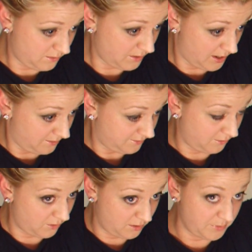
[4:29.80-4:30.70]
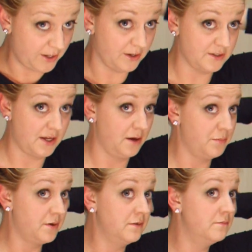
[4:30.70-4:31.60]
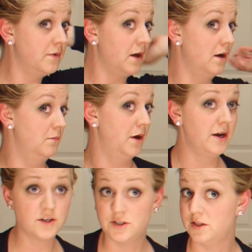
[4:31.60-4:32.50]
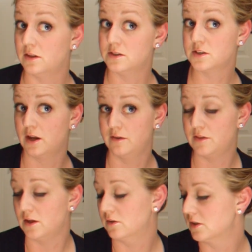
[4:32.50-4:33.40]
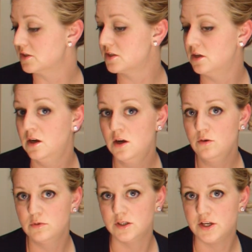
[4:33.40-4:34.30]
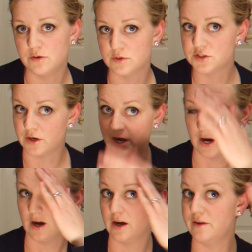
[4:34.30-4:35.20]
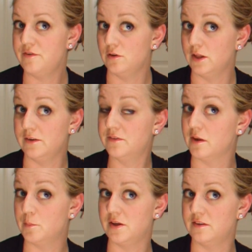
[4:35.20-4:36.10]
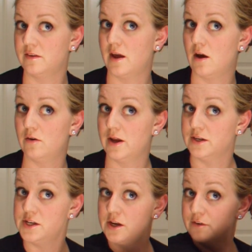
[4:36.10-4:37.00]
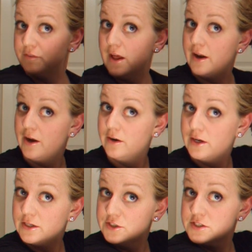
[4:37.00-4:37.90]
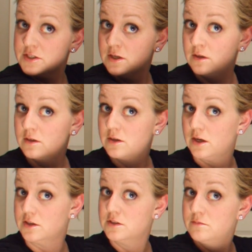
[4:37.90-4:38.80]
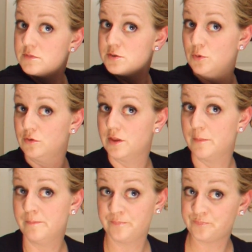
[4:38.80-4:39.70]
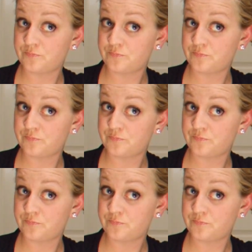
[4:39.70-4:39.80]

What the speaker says: Okay, so all my hair is up. I actually think this kind of thing looks really cute with straight hair if you leave some pieces out and take your flat iron and just kind of smooth them.